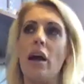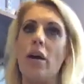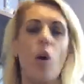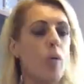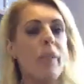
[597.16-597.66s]

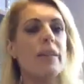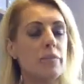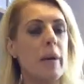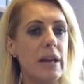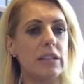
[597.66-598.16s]
or when
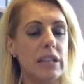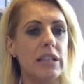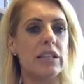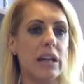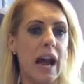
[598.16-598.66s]

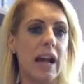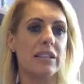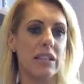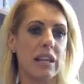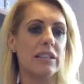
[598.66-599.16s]
these are the
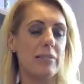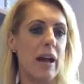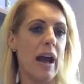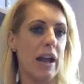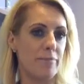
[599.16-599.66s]
kinds of things that
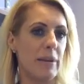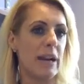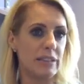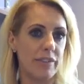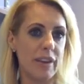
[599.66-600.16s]
I
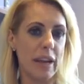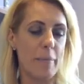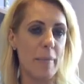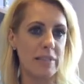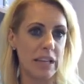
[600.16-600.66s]
began to think
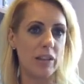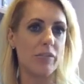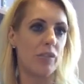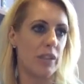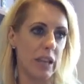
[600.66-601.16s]
about
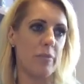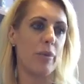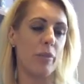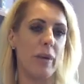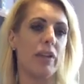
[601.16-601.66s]
myself, or think
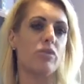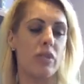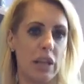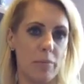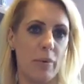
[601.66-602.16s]
about the world, or
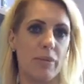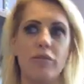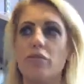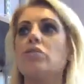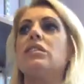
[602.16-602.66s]
think about the
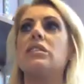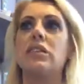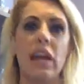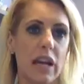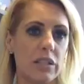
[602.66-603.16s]
future. These
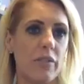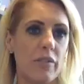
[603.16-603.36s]
are the kinds of